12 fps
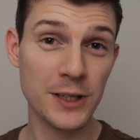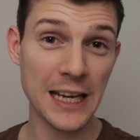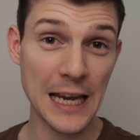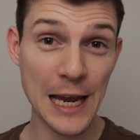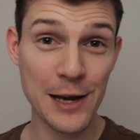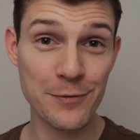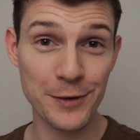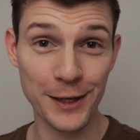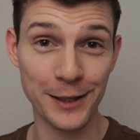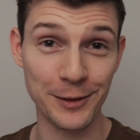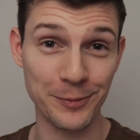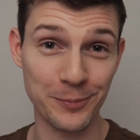Good
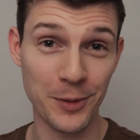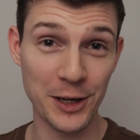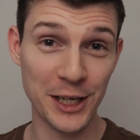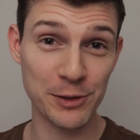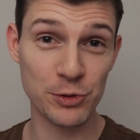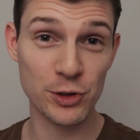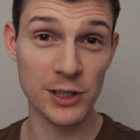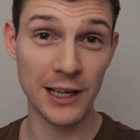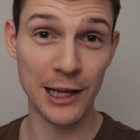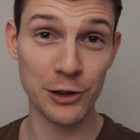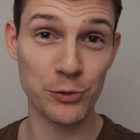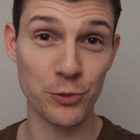evening, my name's
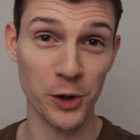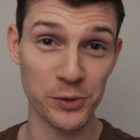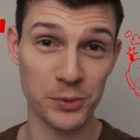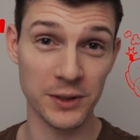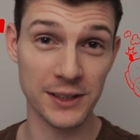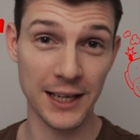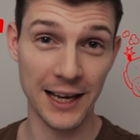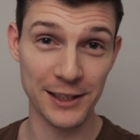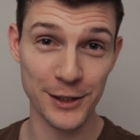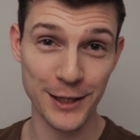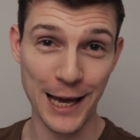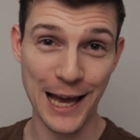Lannen, rhymes with
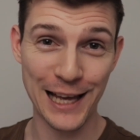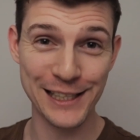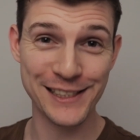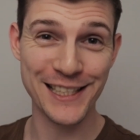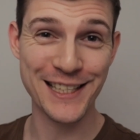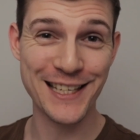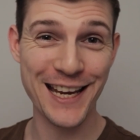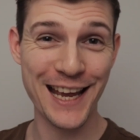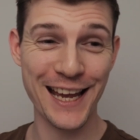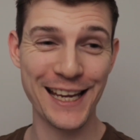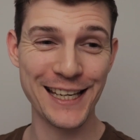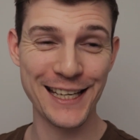Cannon, and
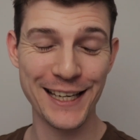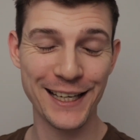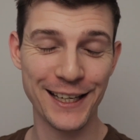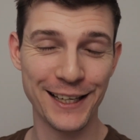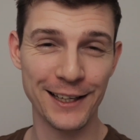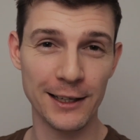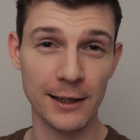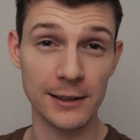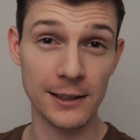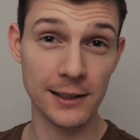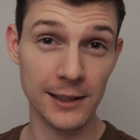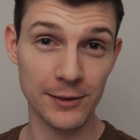today I
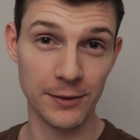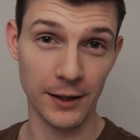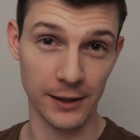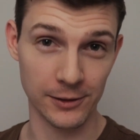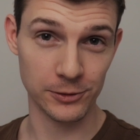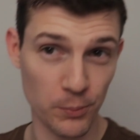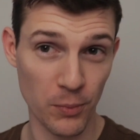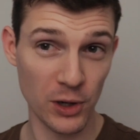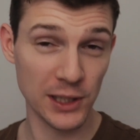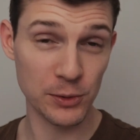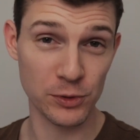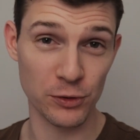didn't leave the house.
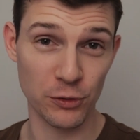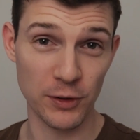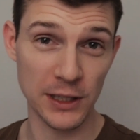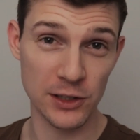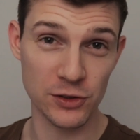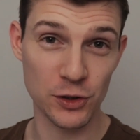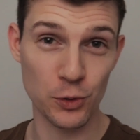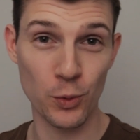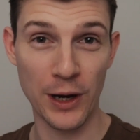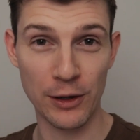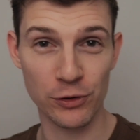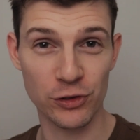Molly wasn't feeling too
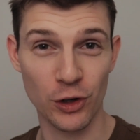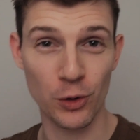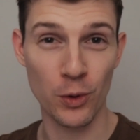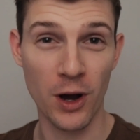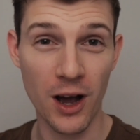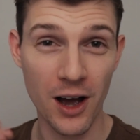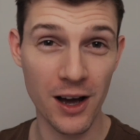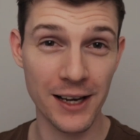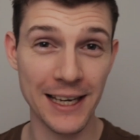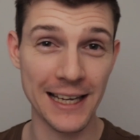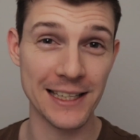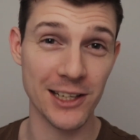well, so I
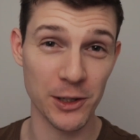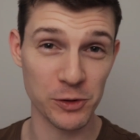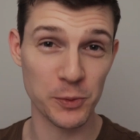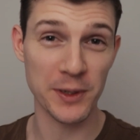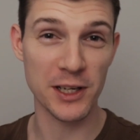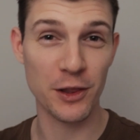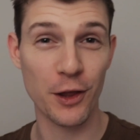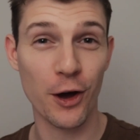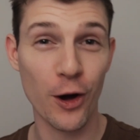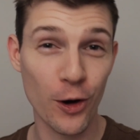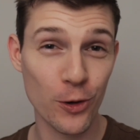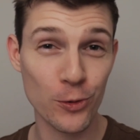ended up spending the
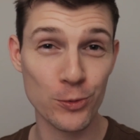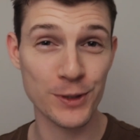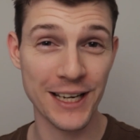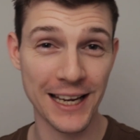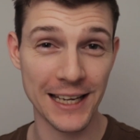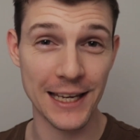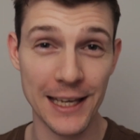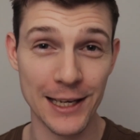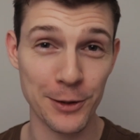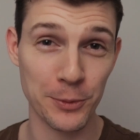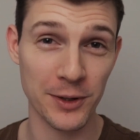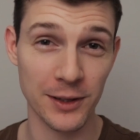whole day
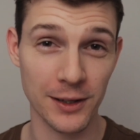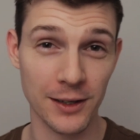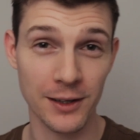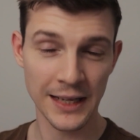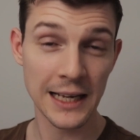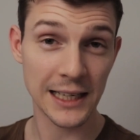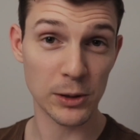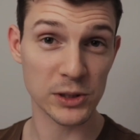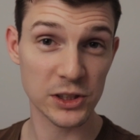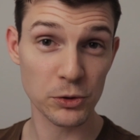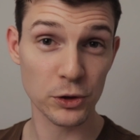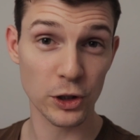here with her. Now I've
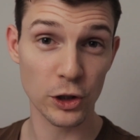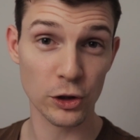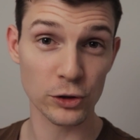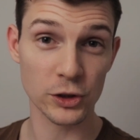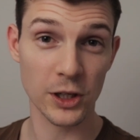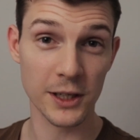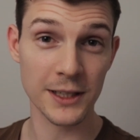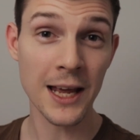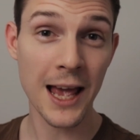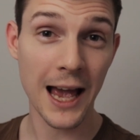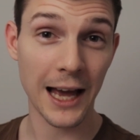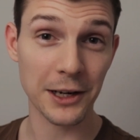still got a lot done,
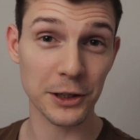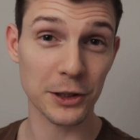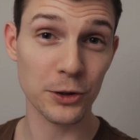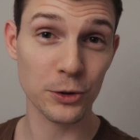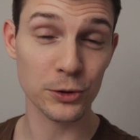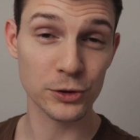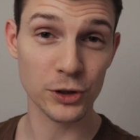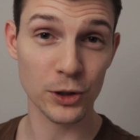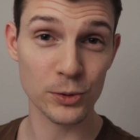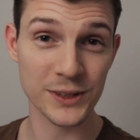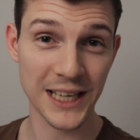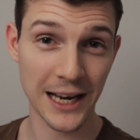and I can
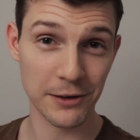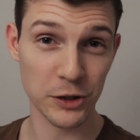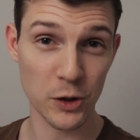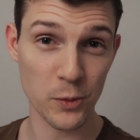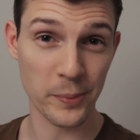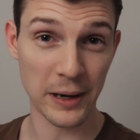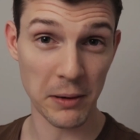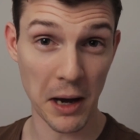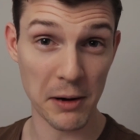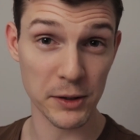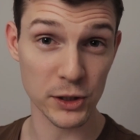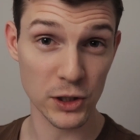also tell you about
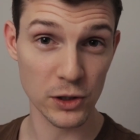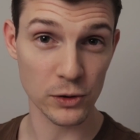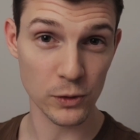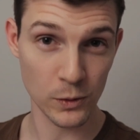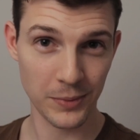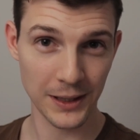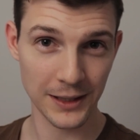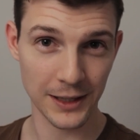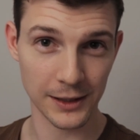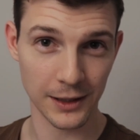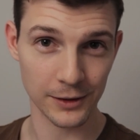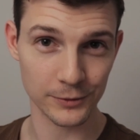our new bank
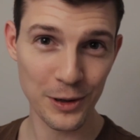account.